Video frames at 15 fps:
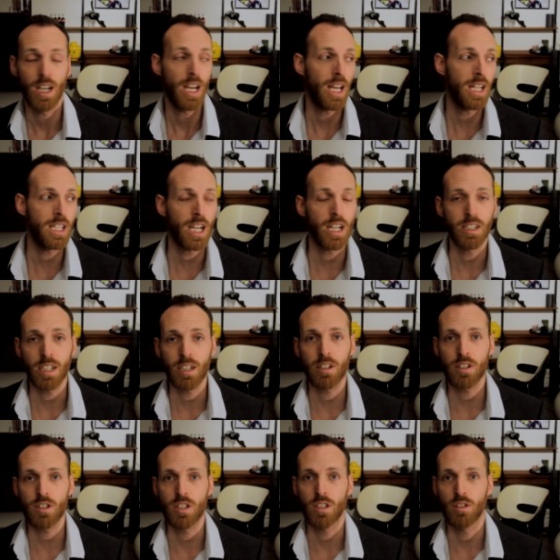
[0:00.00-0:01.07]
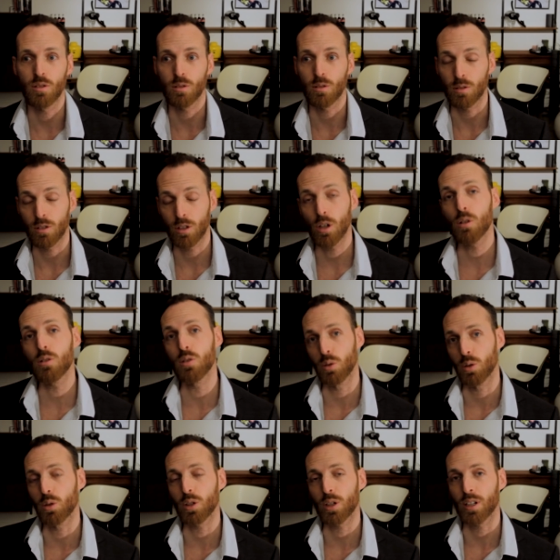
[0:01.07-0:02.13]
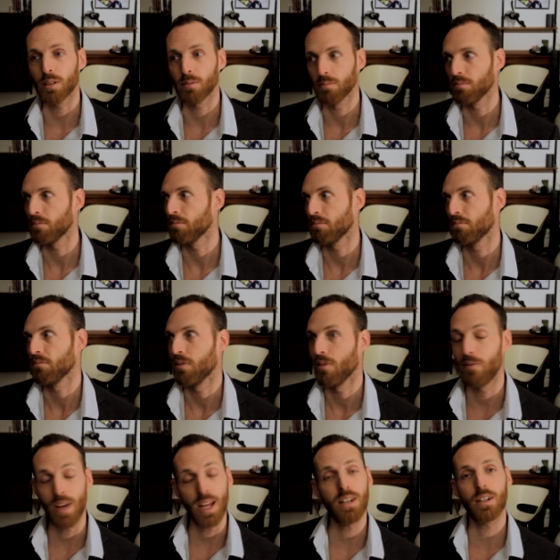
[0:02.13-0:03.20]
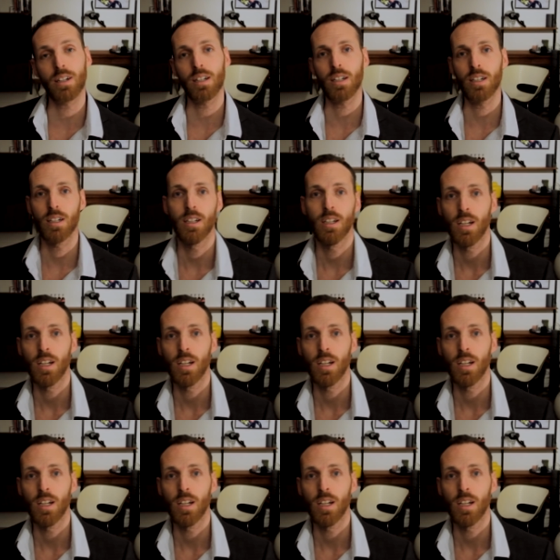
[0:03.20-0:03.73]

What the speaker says: And the idea is that you could go to your vendor